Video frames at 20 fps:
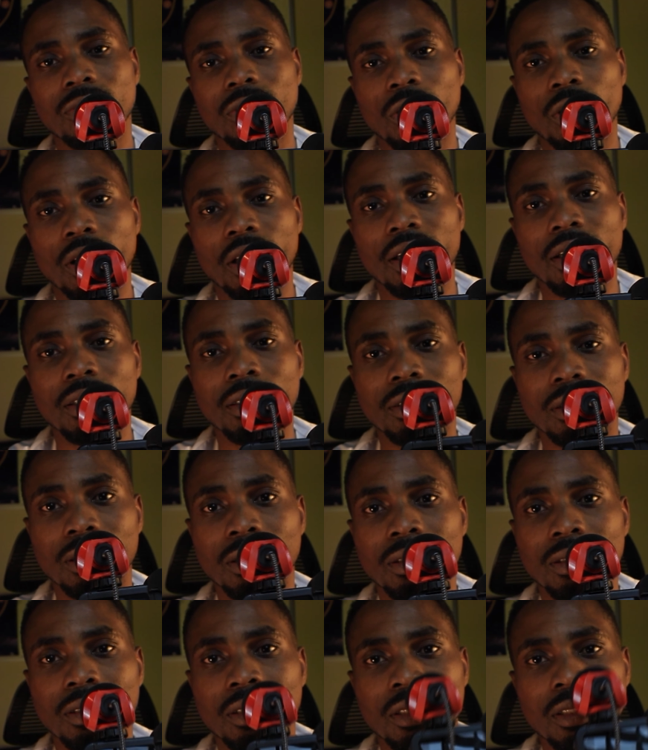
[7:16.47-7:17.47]
Okay?
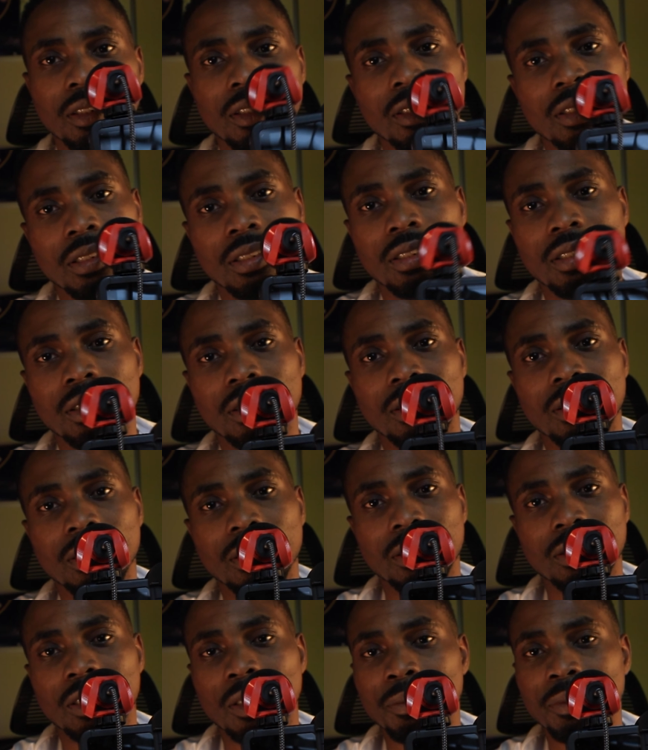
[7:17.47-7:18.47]

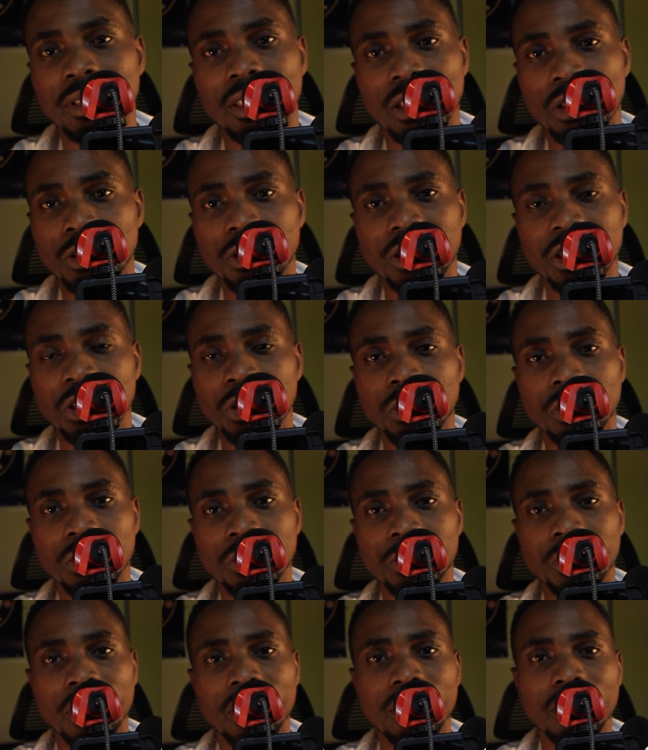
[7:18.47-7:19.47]
Something they don't teach you in
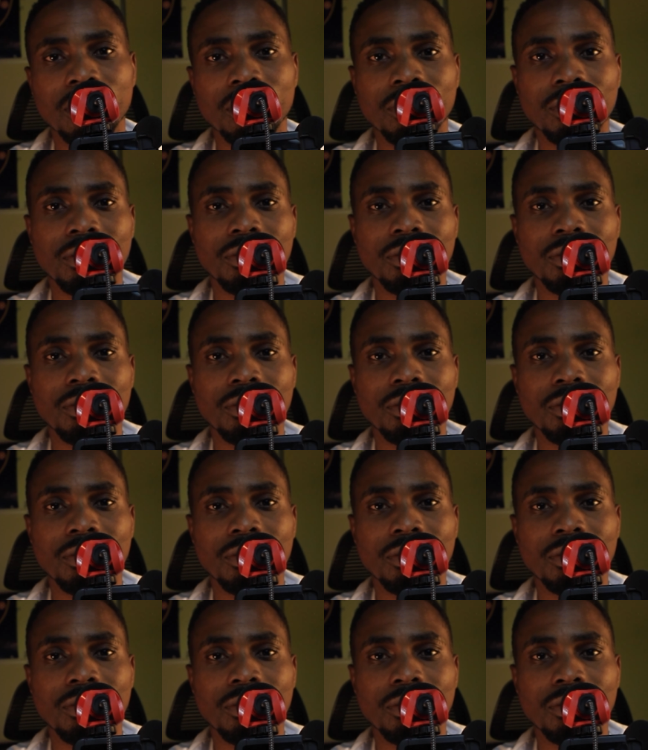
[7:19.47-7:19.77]
training.